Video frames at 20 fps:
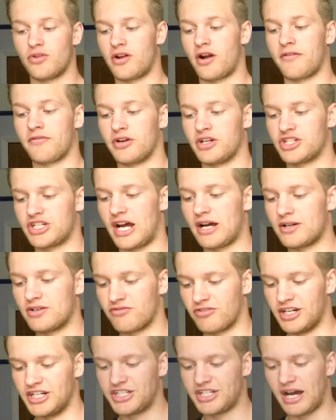that I reached out
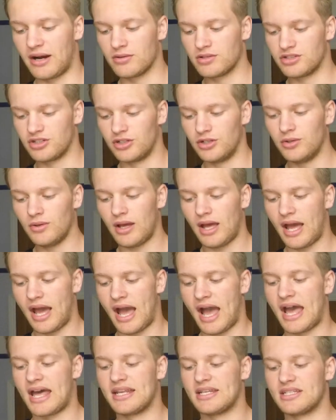reached out to
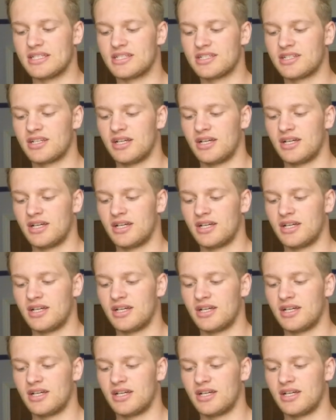and